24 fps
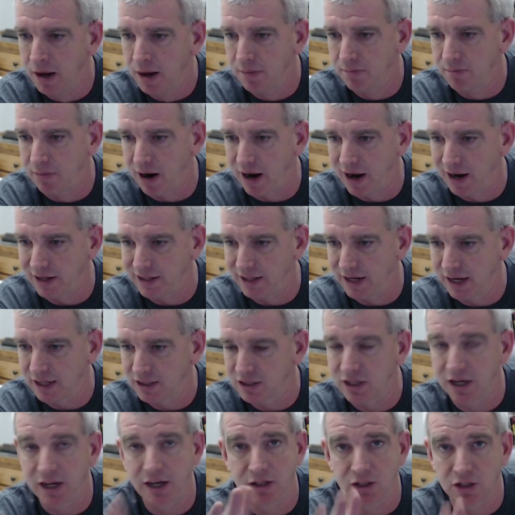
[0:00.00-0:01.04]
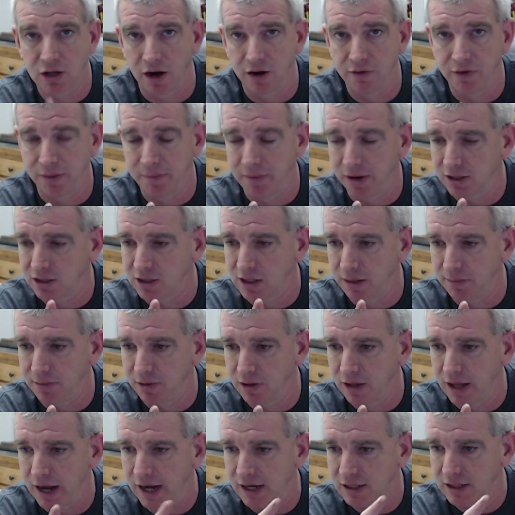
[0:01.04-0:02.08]
Brian Yetsky, sorry if I messed up
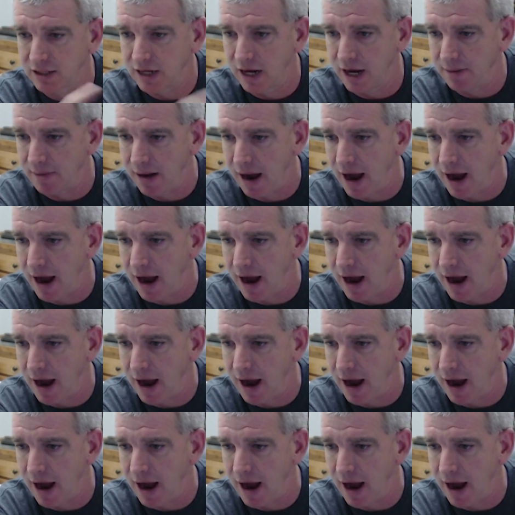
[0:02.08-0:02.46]
your last name.